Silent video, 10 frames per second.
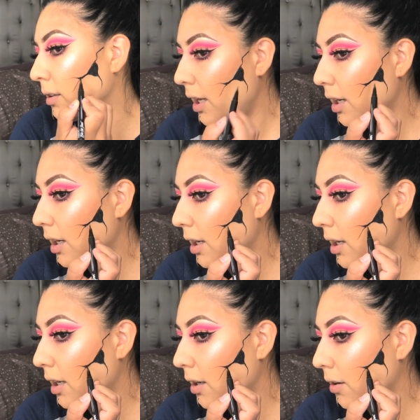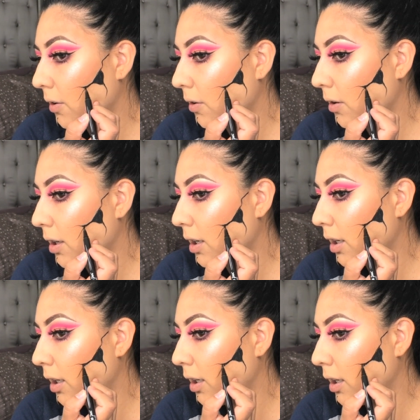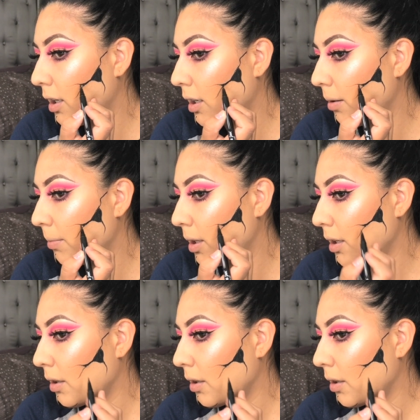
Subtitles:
And now I am